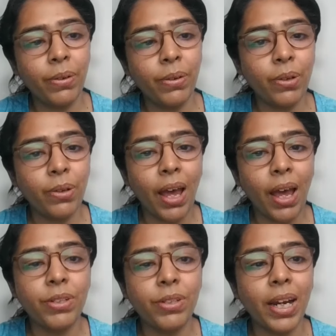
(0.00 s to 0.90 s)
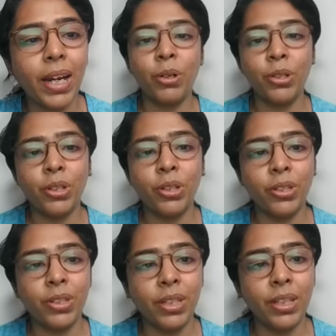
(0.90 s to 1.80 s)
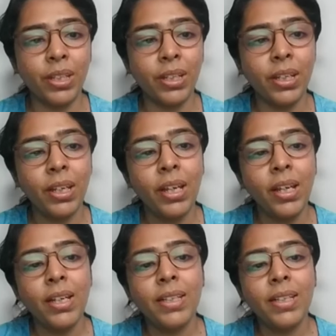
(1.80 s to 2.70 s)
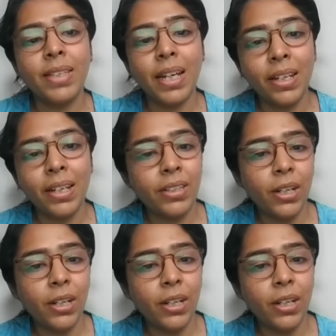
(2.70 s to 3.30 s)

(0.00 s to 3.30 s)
We also have child health and emergency